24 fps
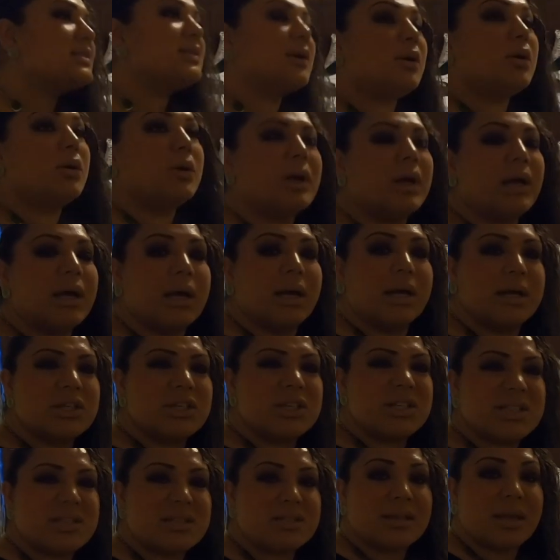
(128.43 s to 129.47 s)
So
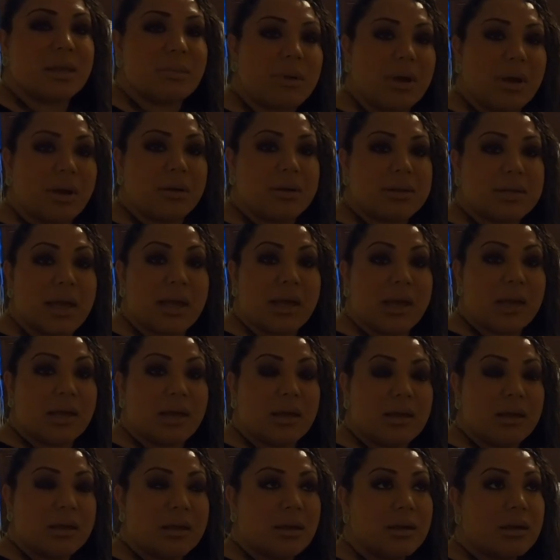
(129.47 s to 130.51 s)
just day by
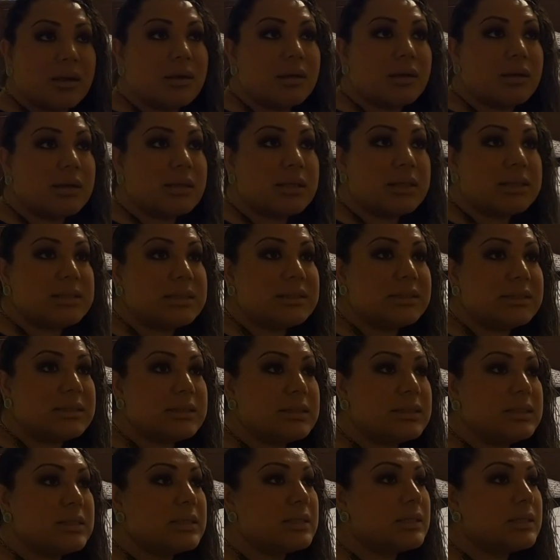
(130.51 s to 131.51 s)
day, and